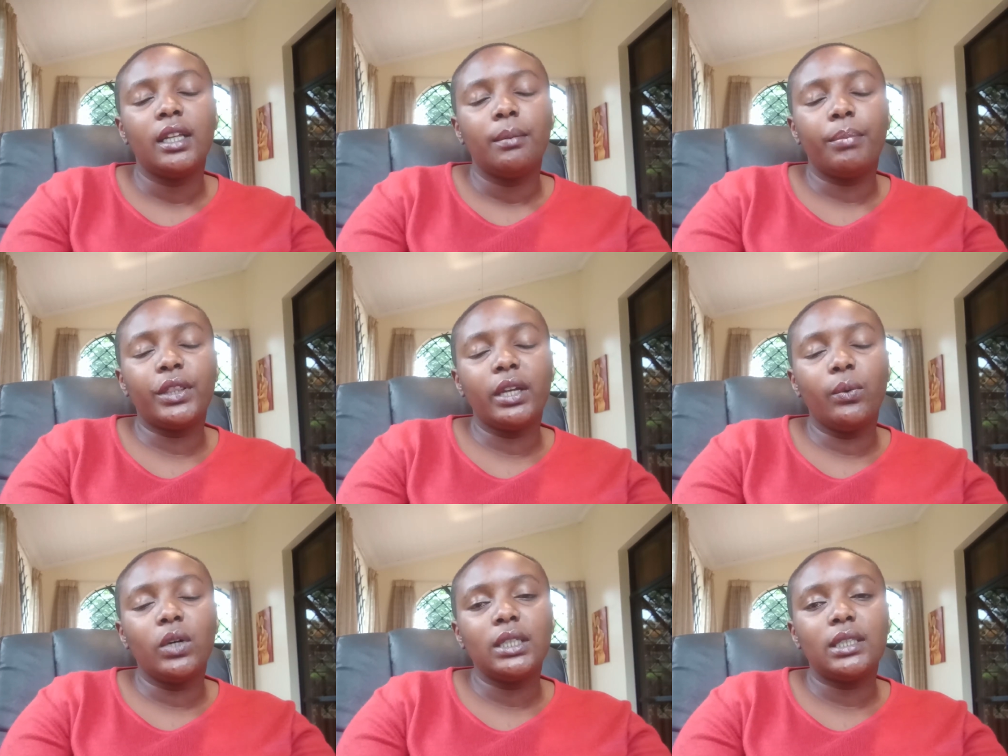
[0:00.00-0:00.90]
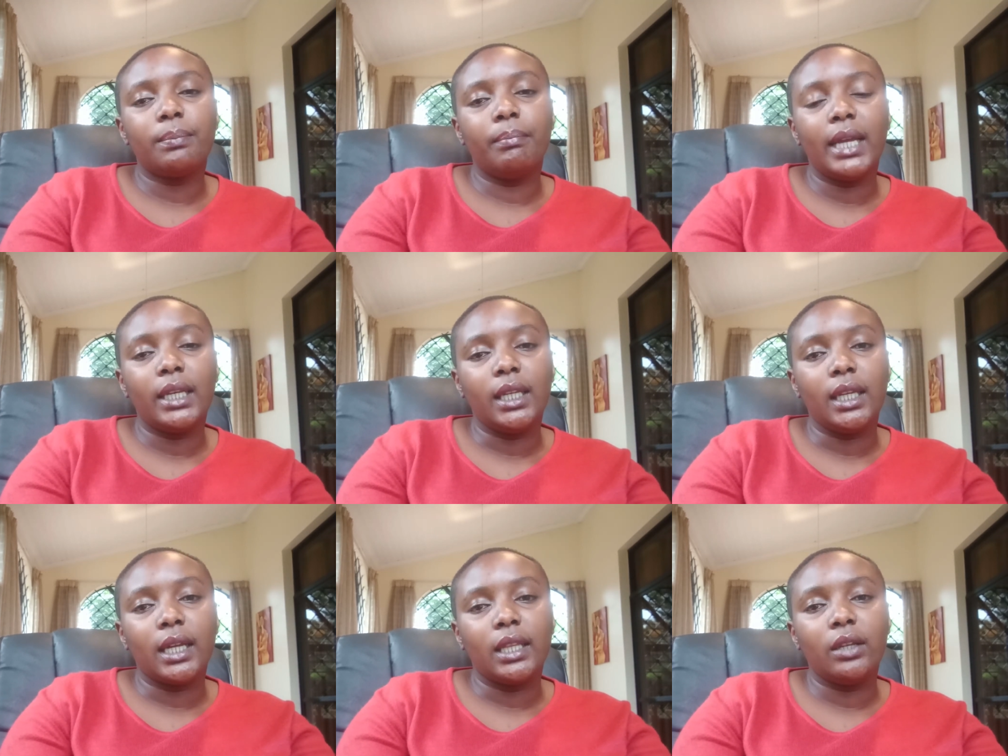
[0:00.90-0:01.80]
But they weren't
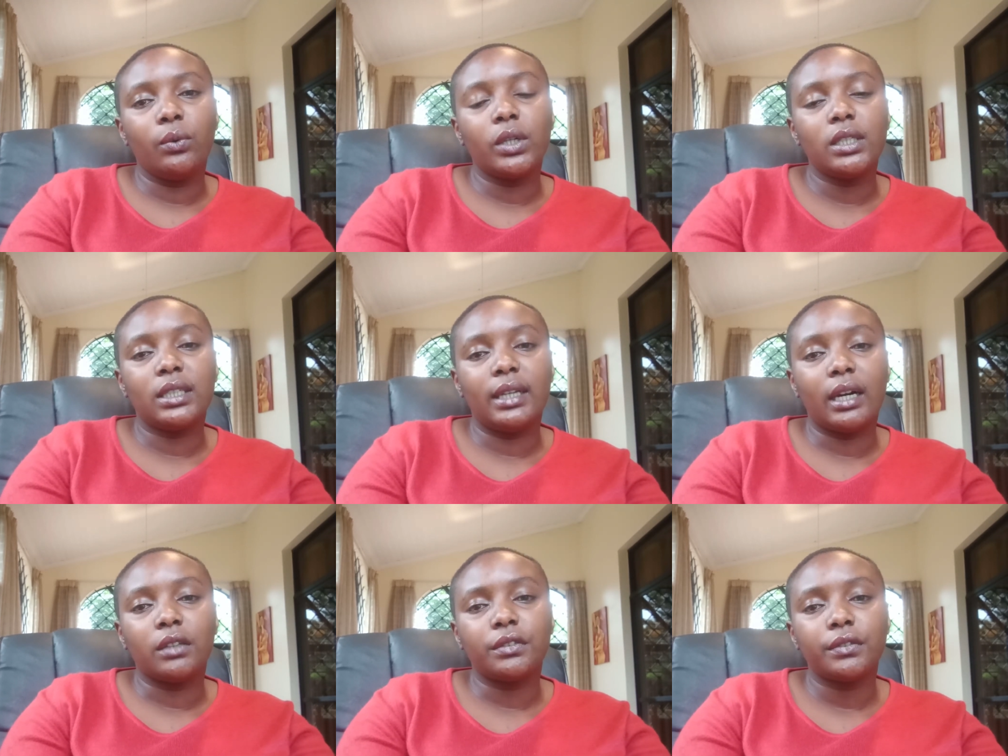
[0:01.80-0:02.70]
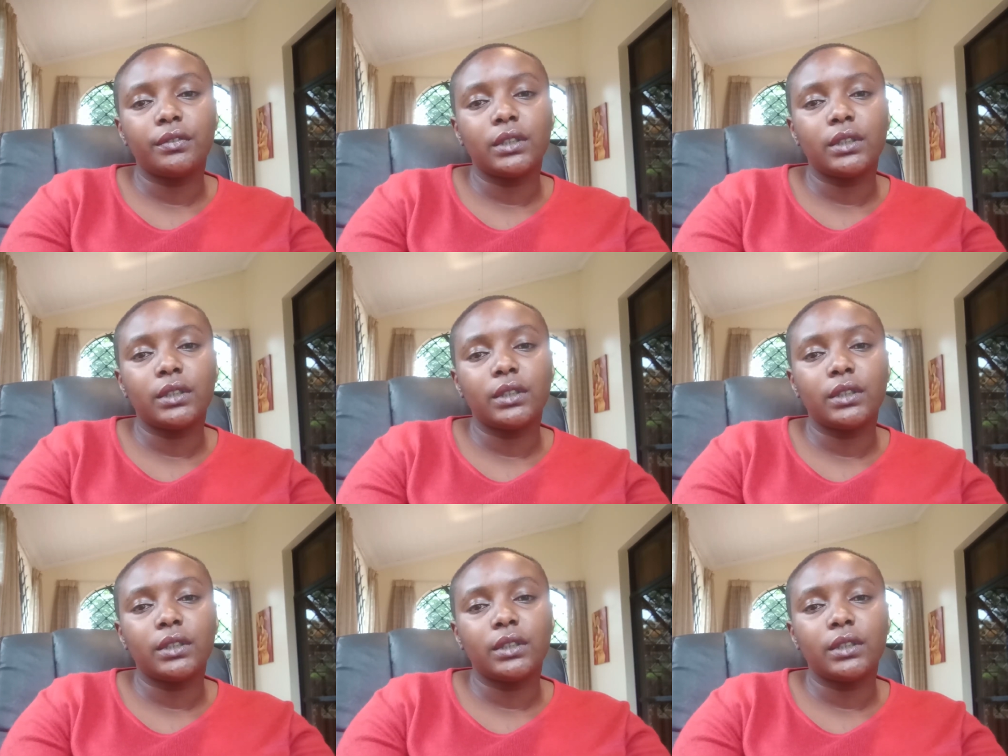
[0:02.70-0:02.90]
many and they weren't enough.